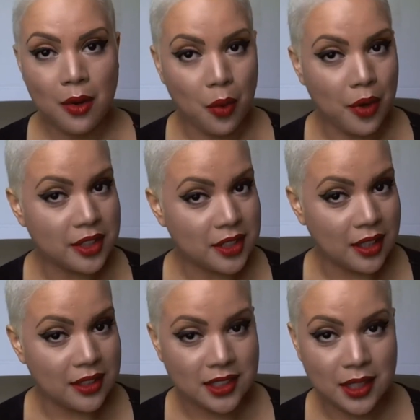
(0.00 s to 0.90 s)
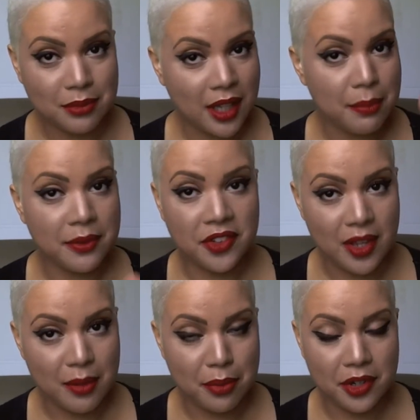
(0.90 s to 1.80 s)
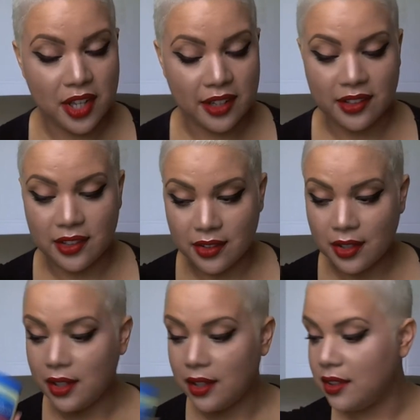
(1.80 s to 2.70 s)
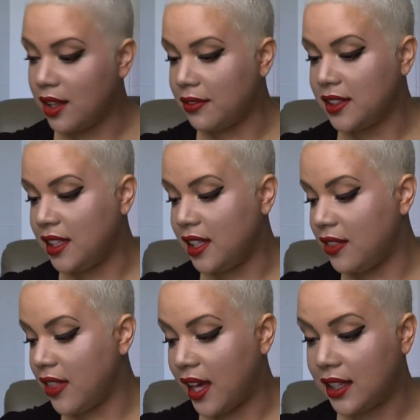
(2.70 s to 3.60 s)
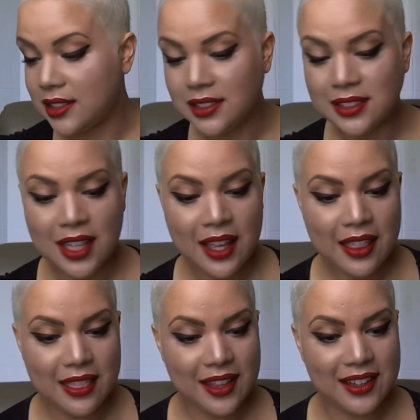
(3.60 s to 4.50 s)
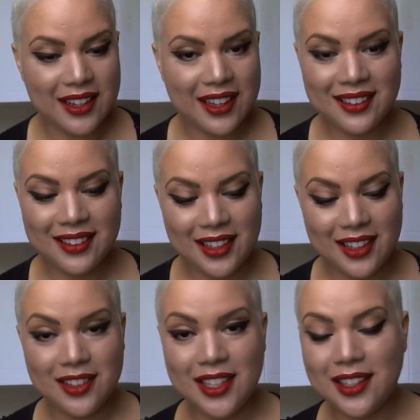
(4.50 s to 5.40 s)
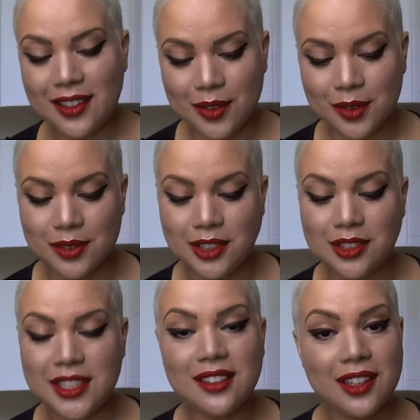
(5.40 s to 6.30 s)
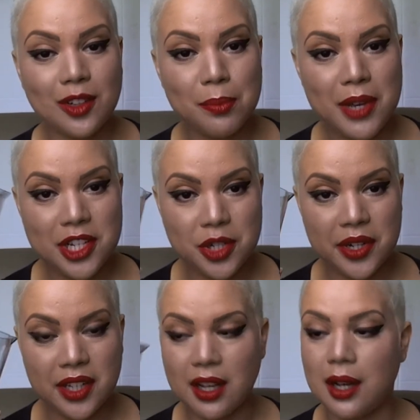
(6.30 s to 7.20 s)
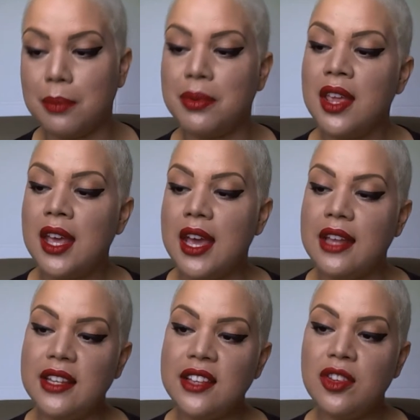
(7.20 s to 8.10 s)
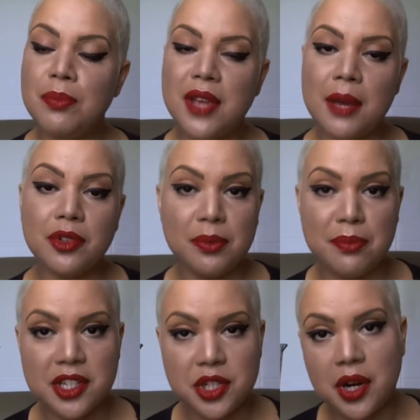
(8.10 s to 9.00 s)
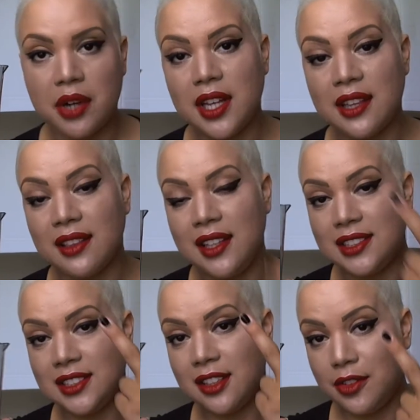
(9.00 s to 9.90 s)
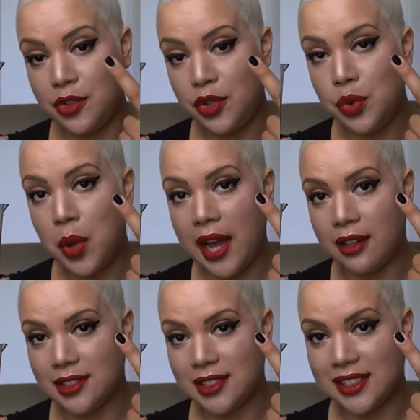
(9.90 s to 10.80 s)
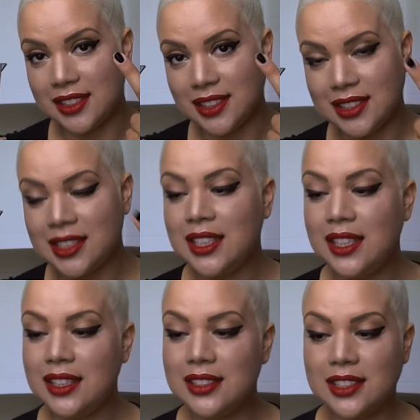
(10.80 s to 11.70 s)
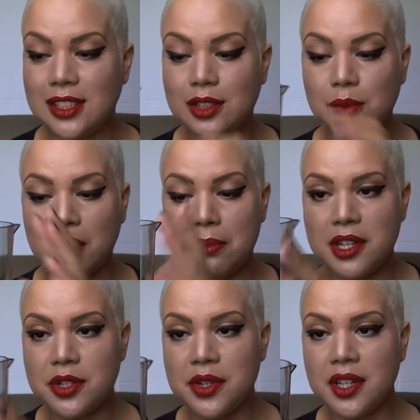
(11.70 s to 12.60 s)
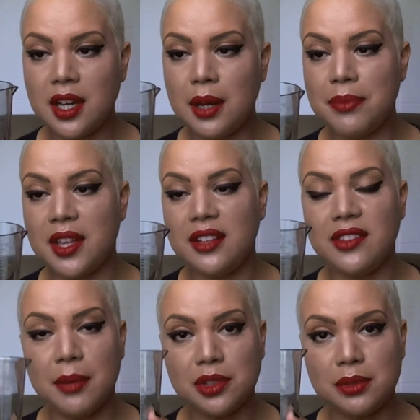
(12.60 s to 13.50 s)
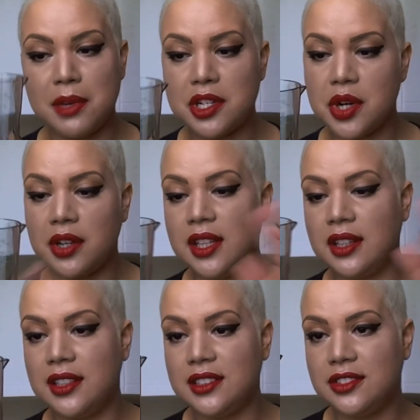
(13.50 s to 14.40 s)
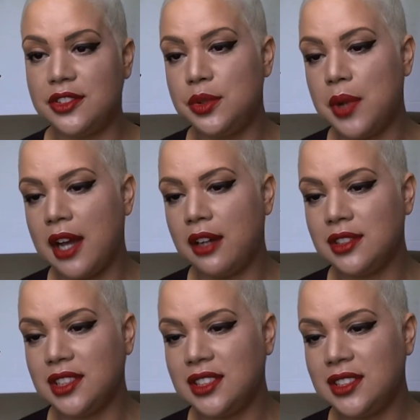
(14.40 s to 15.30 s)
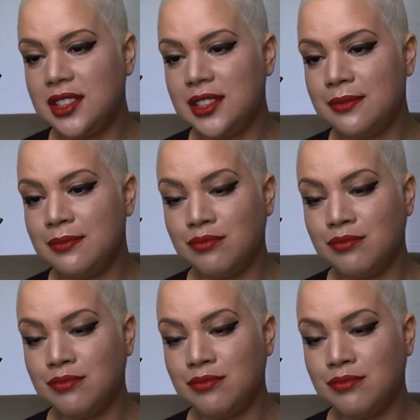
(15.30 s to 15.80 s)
or some type of skin protectant. Definitely need that. Then the next thing you need, oh, you need a little measuring cup. It needs to be able to measure out at least two ounces. So you want a measuring cup that is able to measure out at least two ounces,